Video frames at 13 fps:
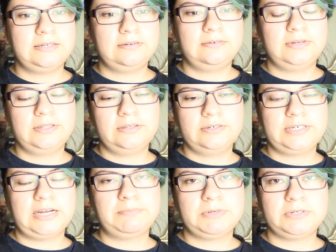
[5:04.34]
another
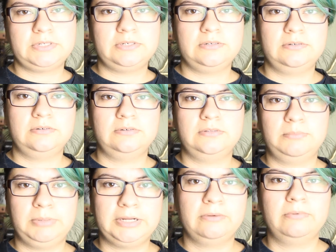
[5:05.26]
chapter to the
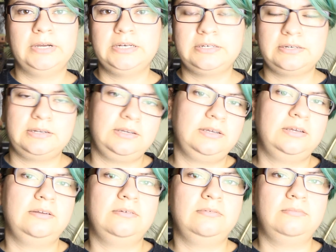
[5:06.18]
Blair Witch,
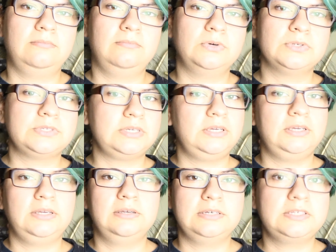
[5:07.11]
and we'll
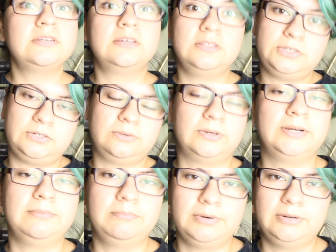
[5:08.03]
see. It's another
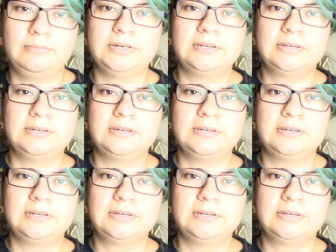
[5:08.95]
story, pretty